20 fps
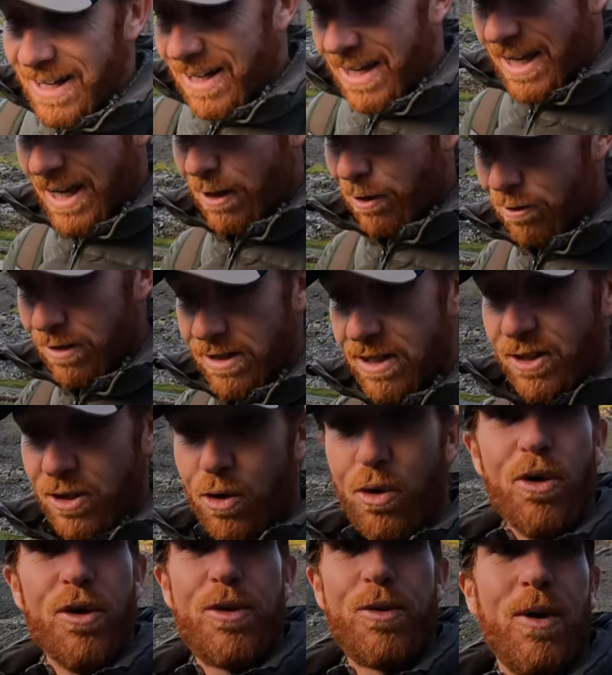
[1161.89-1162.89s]
here in the
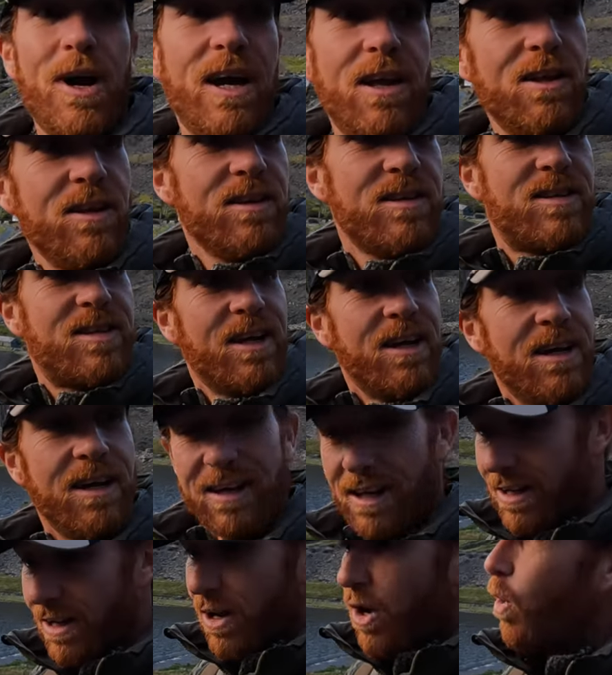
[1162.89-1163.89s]
North Wales
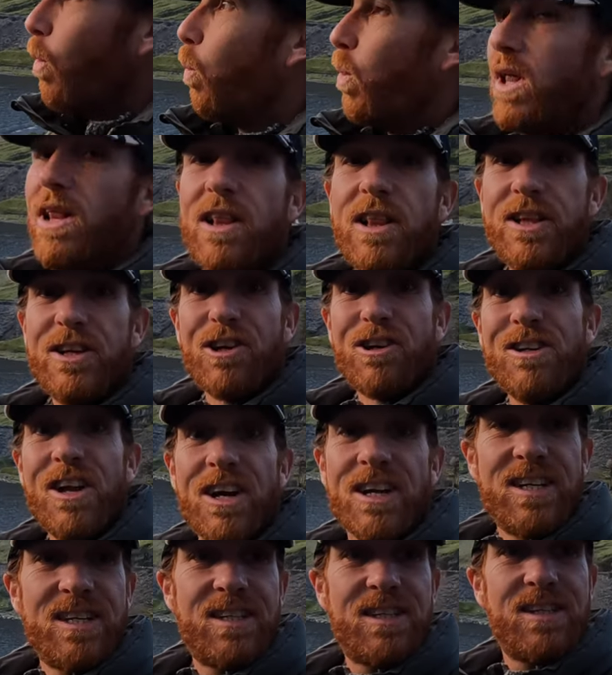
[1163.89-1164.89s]

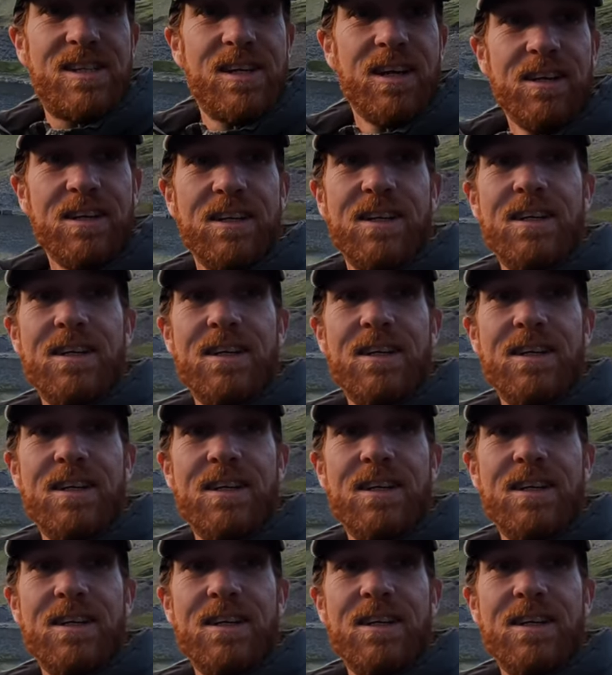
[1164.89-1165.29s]
wilderness.